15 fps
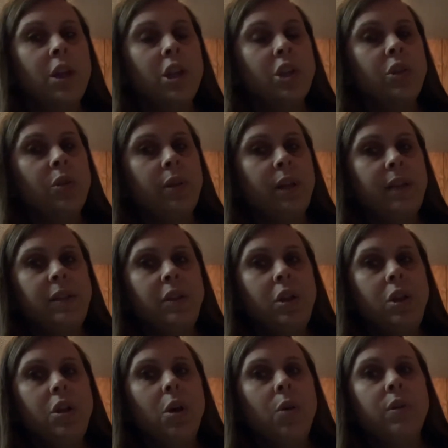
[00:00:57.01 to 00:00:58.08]
So let's
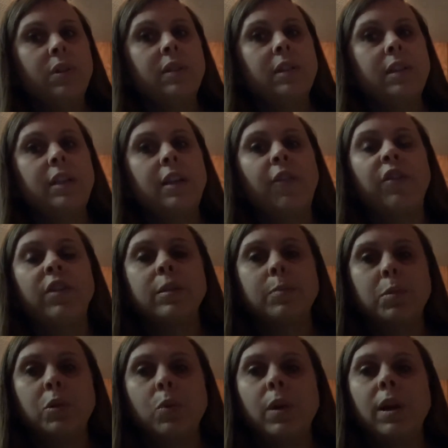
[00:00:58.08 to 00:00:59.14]
notice the difference
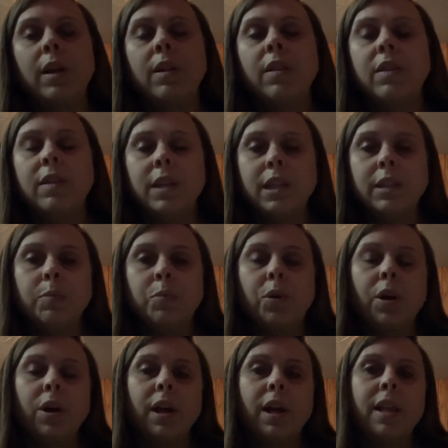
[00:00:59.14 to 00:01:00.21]
between this
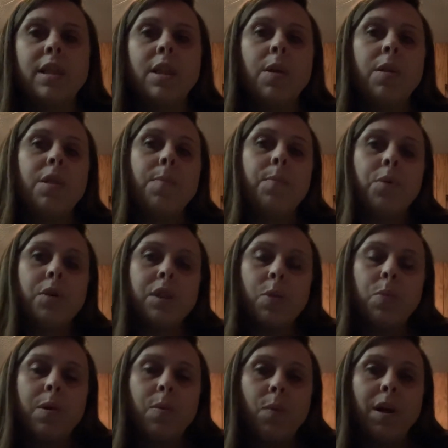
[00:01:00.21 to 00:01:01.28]
book and then the book that
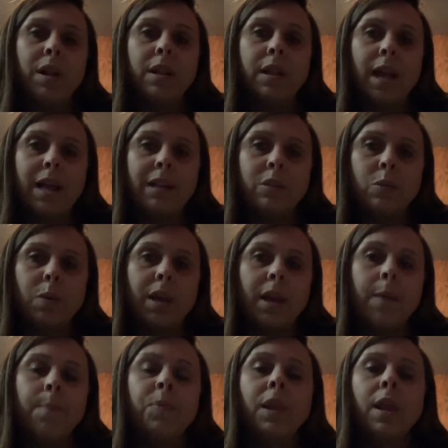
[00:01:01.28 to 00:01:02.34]
we read last week
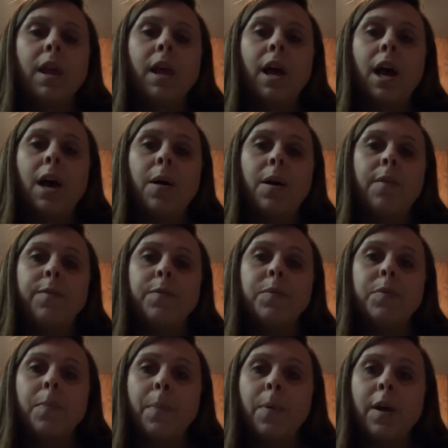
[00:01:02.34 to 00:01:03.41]

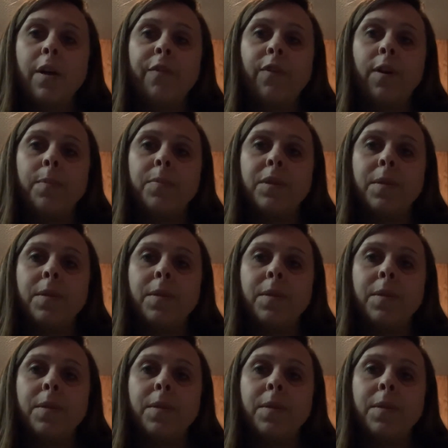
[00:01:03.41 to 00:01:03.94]
from the